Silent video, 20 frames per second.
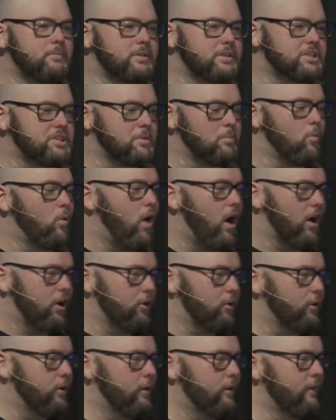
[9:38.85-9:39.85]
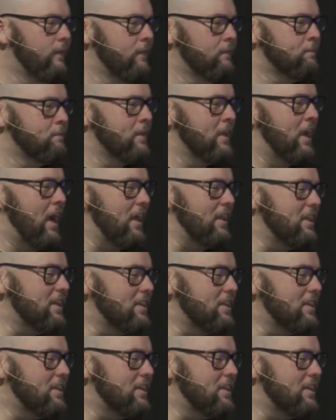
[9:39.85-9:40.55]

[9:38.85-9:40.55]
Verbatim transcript: some water. I think